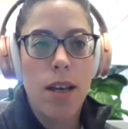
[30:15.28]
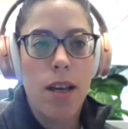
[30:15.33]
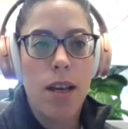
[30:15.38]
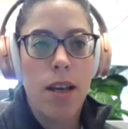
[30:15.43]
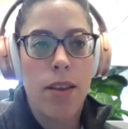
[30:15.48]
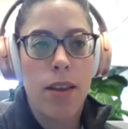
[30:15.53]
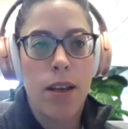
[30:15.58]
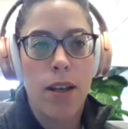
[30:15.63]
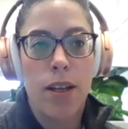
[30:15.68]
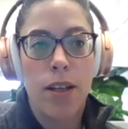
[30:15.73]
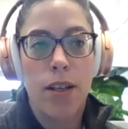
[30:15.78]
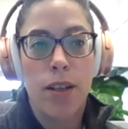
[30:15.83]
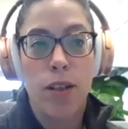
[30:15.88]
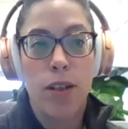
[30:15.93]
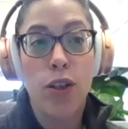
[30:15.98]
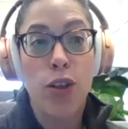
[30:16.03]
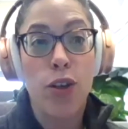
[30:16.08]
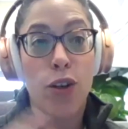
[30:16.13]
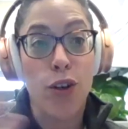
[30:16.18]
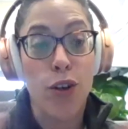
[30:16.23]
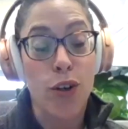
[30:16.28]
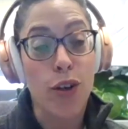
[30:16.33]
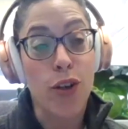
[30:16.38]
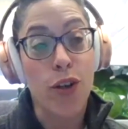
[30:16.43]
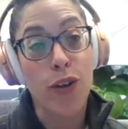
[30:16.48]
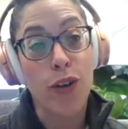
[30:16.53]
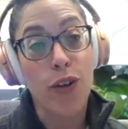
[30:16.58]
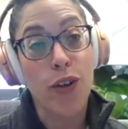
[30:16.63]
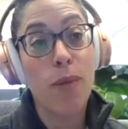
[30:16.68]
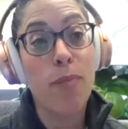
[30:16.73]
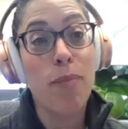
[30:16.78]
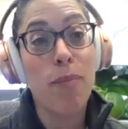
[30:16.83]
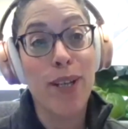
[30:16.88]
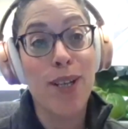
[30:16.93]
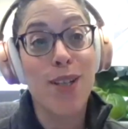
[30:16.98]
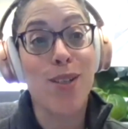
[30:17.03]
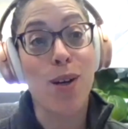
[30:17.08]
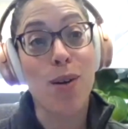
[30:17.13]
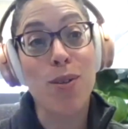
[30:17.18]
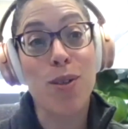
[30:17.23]
And then your company
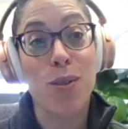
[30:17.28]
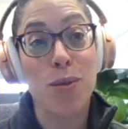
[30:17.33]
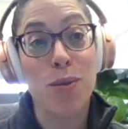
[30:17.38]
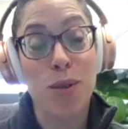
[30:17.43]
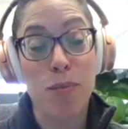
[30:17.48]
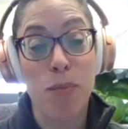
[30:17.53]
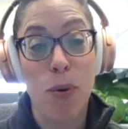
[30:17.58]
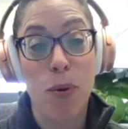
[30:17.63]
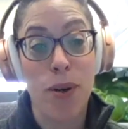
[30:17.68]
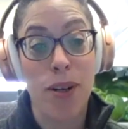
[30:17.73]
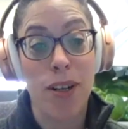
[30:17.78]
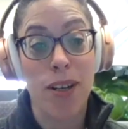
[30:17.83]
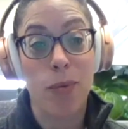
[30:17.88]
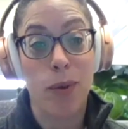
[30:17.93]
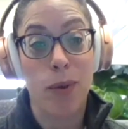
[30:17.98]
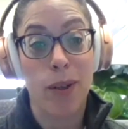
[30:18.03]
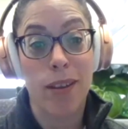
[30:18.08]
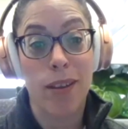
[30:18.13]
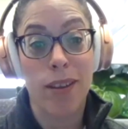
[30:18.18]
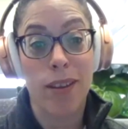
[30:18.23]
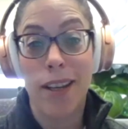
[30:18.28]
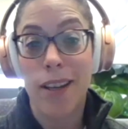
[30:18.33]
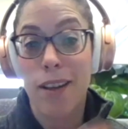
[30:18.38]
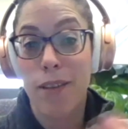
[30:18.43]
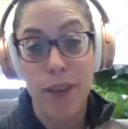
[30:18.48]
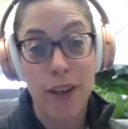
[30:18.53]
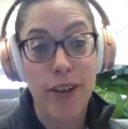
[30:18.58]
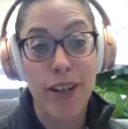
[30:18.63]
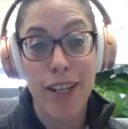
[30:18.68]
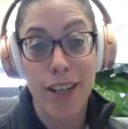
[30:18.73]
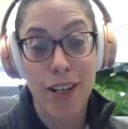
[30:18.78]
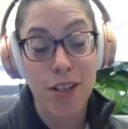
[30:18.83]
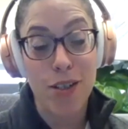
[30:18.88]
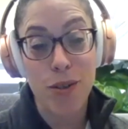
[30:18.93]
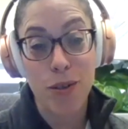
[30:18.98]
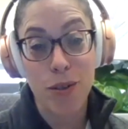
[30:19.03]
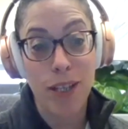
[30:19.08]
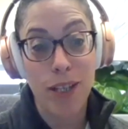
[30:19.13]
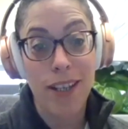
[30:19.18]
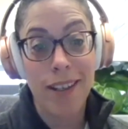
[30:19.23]
is also supported with like a very
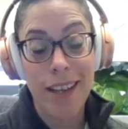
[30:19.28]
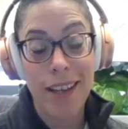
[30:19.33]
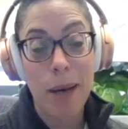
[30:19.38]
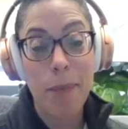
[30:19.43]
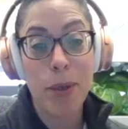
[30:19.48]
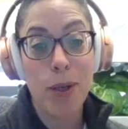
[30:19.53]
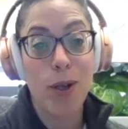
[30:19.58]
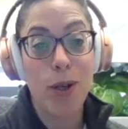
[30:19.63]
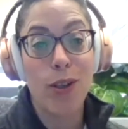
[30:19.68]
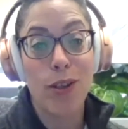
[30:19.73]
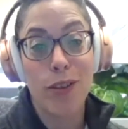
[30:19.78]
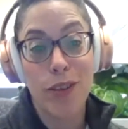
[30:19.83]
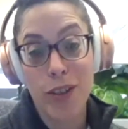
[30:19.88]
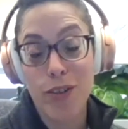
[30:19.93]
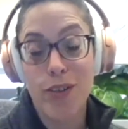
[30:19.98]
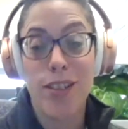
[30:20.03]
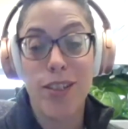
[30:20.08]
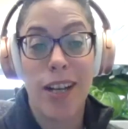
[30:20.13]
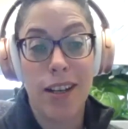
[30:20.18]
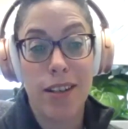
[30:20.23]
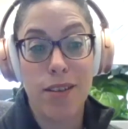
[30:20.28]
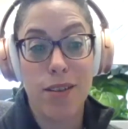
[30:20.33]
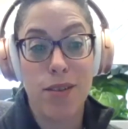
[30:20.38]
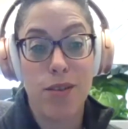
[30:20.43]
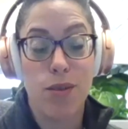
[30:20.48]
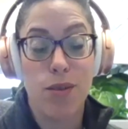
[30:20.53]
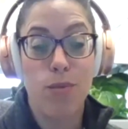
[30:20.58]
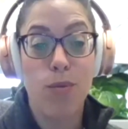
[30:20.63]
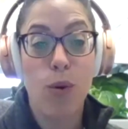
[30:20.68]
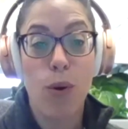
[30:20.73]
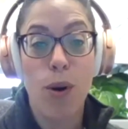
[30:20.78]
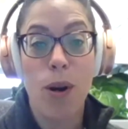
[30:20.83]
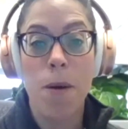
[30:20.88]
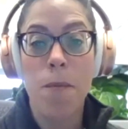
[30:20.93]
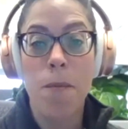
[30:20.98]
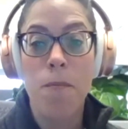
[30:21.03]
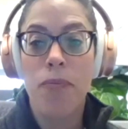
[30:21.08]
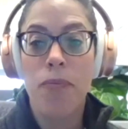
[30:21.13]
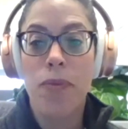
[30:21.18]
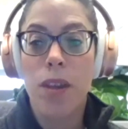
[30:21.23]
initial like capital, and there's access to more.
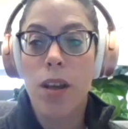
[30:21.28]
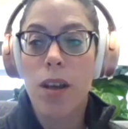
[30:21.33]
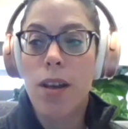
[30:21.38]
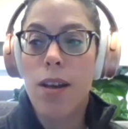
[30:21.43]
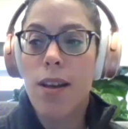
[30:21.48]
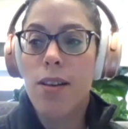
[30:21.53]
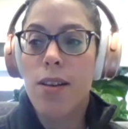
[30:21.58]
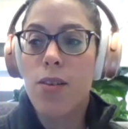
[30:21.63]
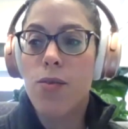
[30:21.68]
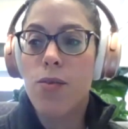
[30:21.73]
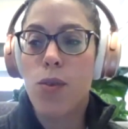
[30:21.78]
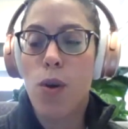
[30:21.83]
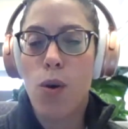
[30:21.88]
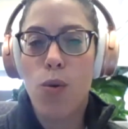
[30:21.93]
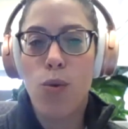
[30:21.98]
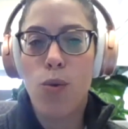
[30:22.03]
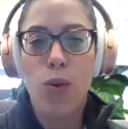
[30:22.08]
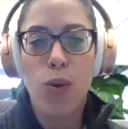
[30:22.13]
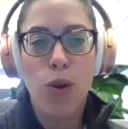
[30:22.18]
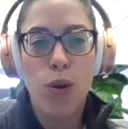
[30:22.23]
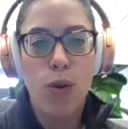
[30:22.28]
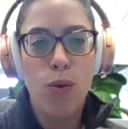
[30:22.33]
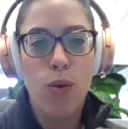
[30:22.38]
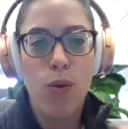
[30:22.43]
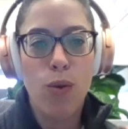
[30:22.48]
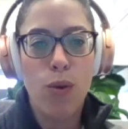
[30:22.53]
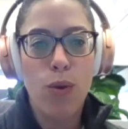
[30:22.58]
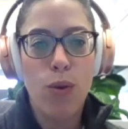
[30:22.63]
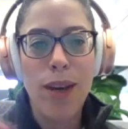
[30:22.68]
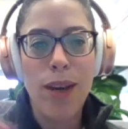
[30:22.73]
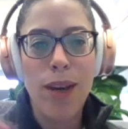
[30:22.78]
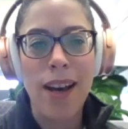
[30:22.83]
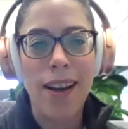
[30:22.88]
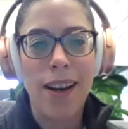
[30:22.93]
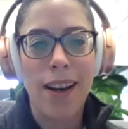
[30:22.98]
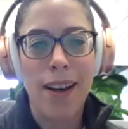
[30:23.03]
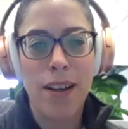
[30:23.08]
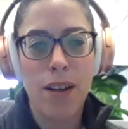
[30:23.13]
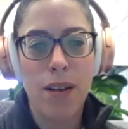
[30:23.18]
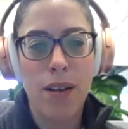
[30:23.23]
So you get
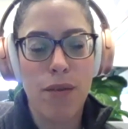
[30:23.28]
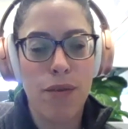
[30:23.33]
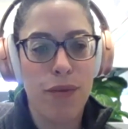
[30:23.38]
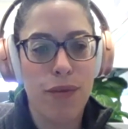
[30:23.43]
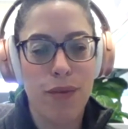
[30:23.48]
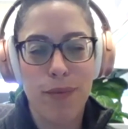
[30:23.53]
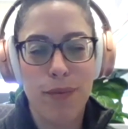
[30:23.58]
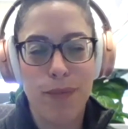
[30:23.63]
kind of